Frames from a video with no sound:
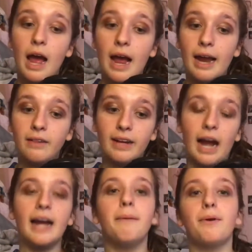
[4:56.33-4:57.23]
And, like,
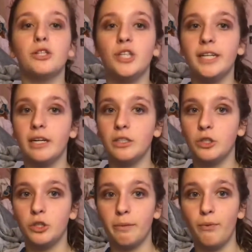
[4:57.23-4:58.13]
I appreciate you
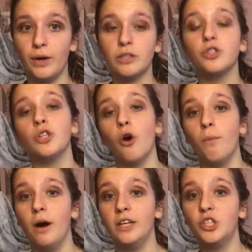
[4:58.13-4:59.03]
guys' support so
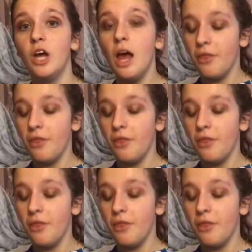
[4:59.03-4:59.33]
much.